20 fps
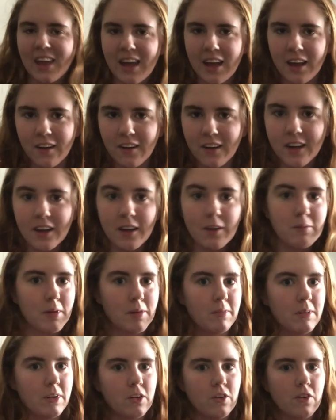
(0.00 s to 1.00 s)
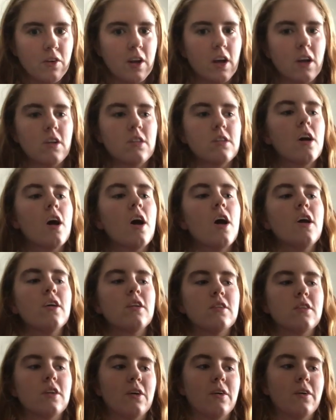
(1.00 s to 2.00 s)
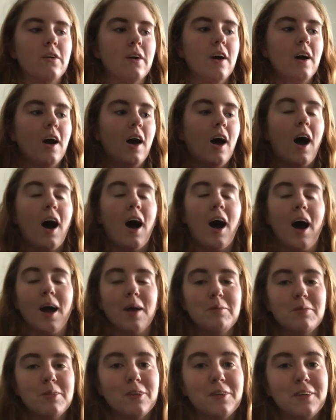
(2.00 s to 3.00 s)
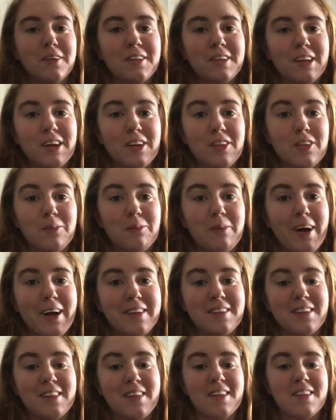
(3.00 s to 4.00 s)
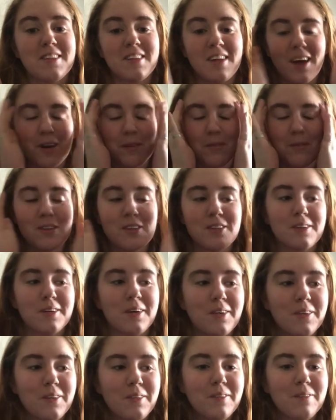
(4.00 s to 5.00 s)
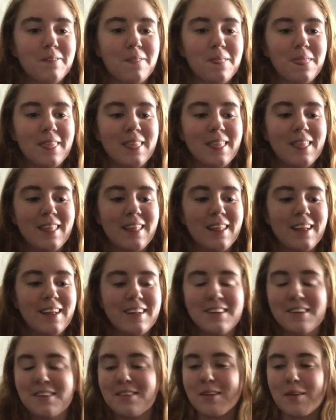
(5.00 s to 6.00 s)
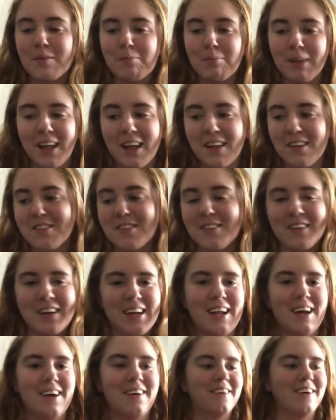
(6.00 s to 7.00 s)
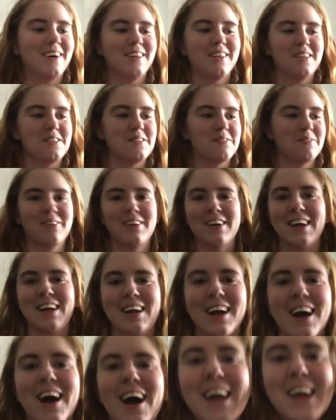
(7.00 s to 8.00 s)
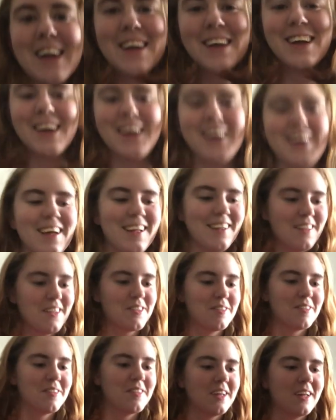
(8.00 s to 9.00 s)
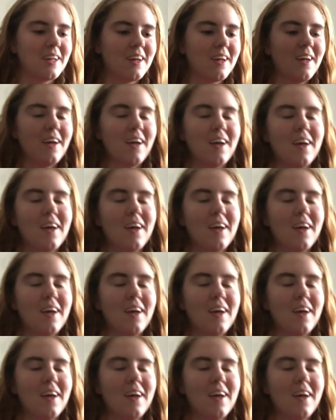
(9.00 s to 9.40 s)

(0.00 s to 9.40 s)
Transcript: area, maybe New Year's. So I'm so excited to watch this. I'm so just blessed right now on this morning. This is like